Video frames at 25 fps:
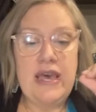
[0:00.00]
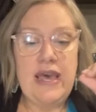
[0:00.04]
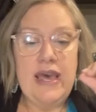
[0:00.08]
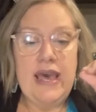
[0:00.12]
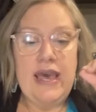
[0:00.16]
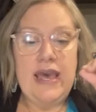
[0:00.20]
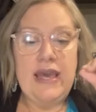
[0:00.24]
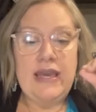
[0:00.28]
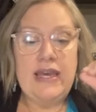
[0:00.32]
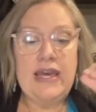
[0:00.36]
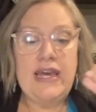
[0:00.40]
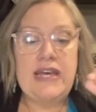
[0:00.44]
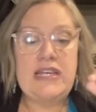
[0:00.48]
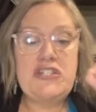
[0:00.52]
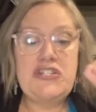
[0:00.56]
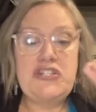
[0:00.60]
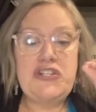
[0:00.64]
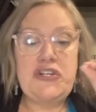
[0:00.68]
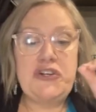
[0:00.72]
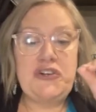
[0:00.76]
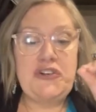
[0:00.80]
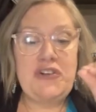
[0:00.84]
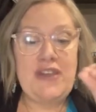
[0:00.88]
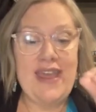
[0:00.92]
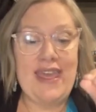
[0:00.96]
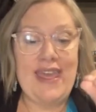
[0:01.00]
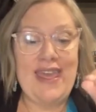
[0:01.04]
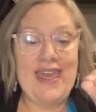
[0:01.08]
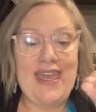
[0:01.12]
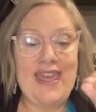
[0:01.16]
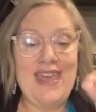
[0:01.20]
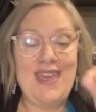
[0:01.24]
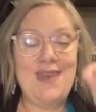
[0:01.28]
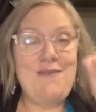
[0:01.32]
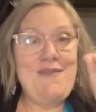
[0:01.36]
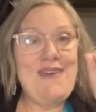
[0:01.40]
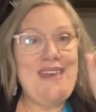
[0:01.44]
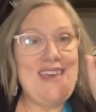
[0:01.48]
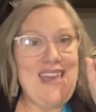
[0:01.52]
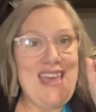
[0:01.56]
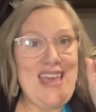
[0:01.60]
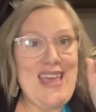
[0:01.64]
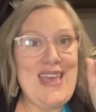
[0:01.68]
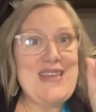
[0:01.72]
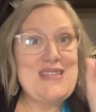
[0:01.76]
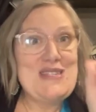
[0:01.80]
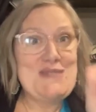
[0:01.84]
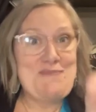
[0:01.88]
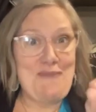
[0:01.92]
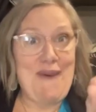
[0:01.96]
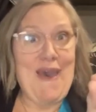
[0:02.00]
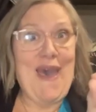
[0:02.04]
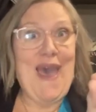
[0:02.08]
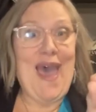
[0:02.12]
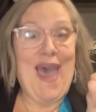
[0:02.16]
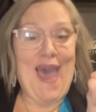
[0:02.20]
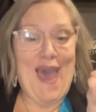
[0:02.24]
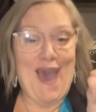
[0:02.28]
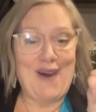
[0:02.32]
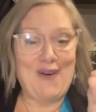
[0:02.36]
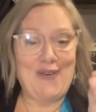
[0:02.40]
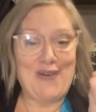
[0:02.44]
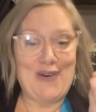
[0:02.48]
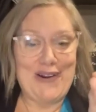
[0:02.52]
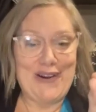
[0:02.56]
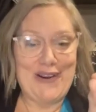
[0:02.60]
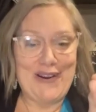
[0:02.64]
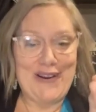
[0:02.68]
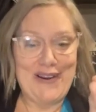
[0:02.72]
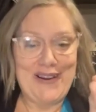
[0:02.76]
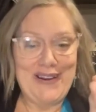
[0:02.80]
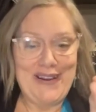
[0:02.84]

because your name is power,